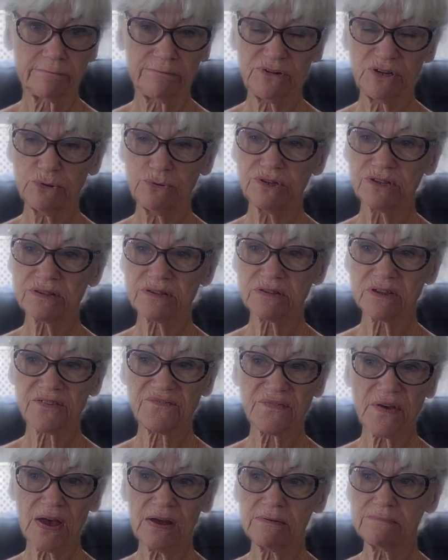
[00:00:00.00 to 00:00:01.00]
Doing
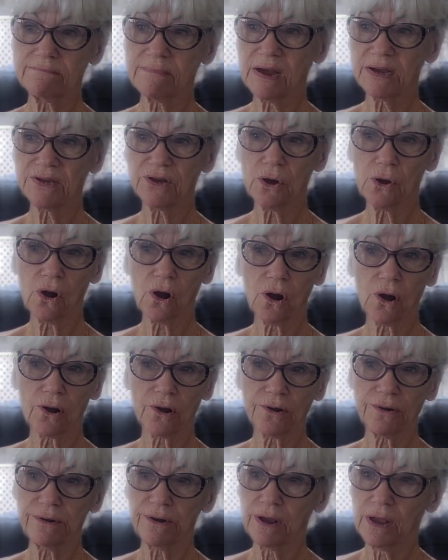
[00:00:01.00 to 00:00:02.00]
stuff out in my
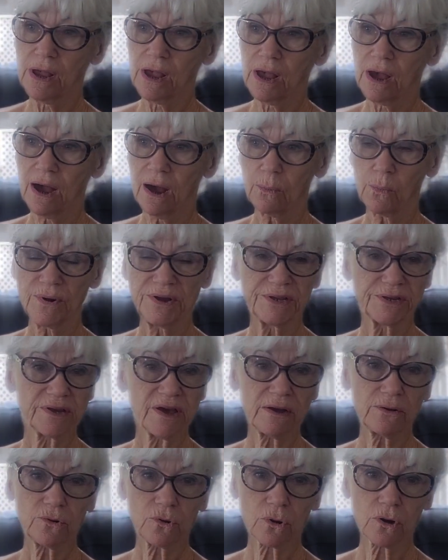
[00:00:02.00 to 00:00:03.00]
yard. I went and
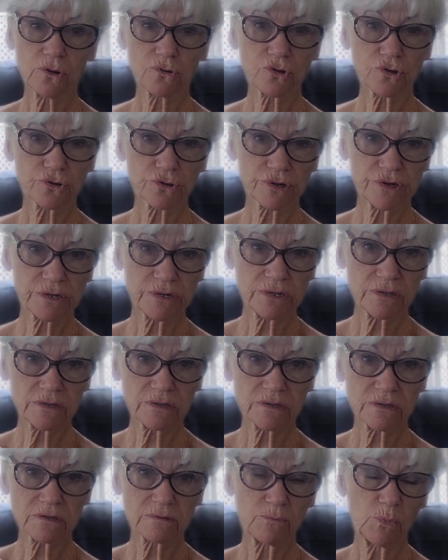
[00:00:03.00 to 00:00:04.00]
got groceries
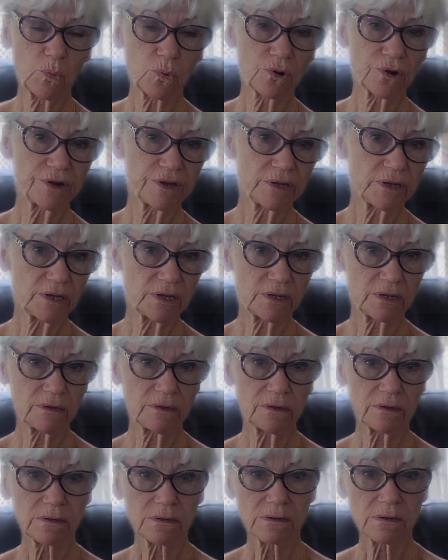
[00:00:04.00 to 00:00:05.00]
this
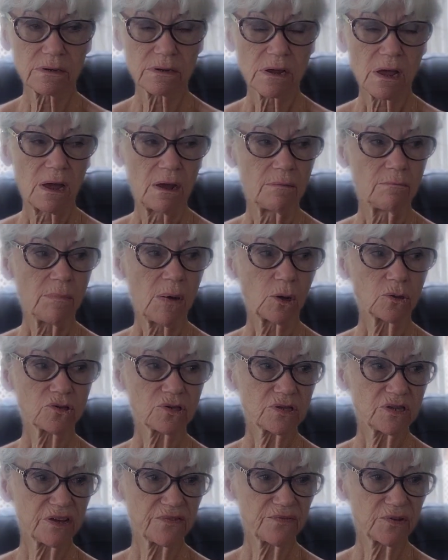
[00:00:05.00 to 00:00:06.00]
morning.
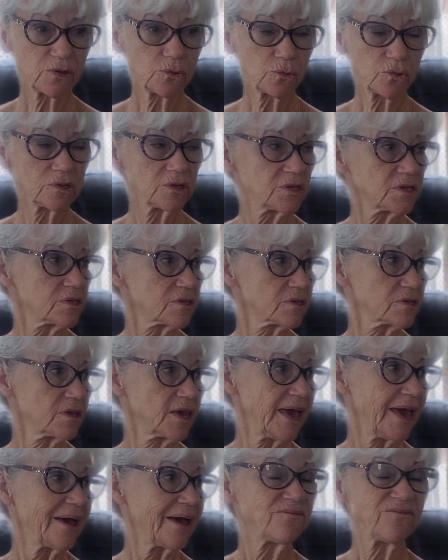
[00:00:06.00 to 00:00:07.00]
Most of it was
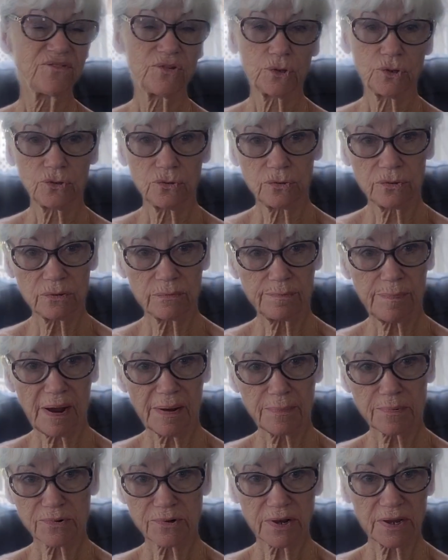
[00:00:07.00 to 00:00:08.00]
cat food and
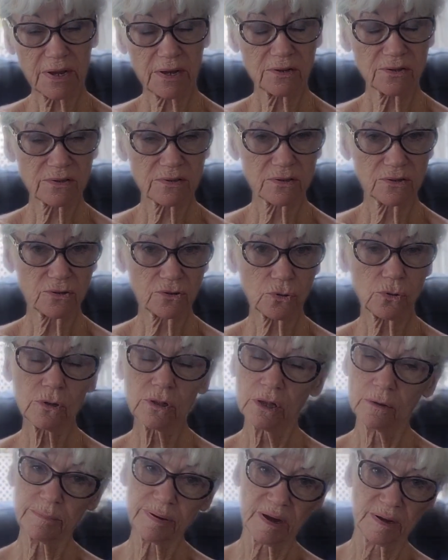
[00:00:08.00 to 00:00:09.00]
paper towels and
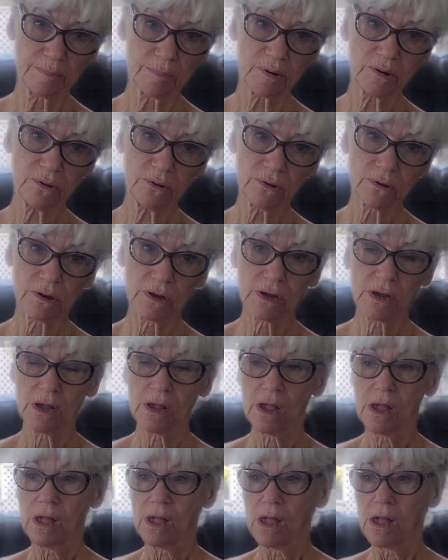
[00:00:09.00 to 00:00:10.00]
toilet paper.
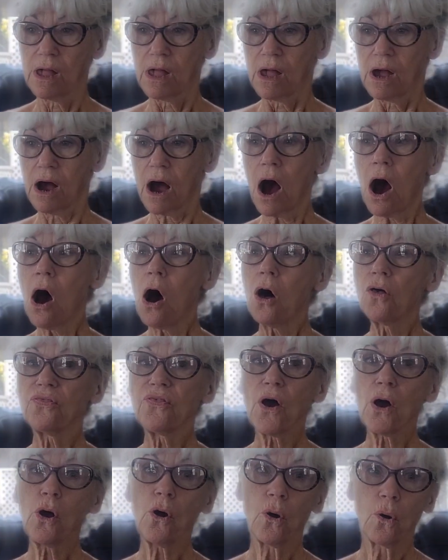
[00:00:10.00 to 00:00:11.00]

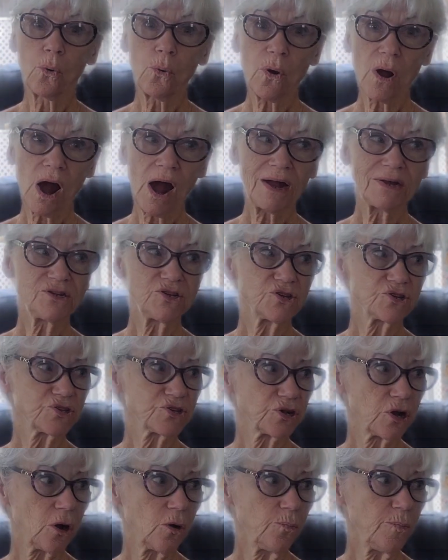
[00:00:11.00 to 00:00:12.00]
Although, I
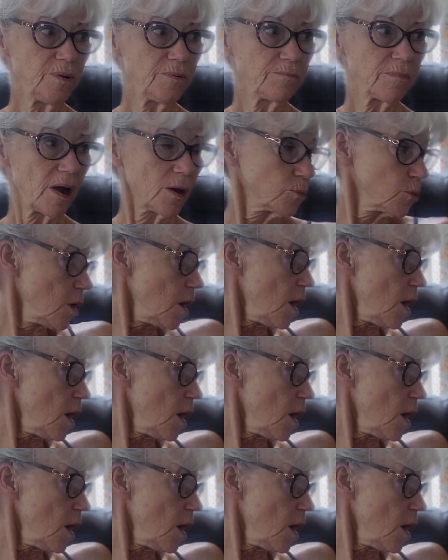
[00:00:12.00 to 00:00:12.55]
just opened my...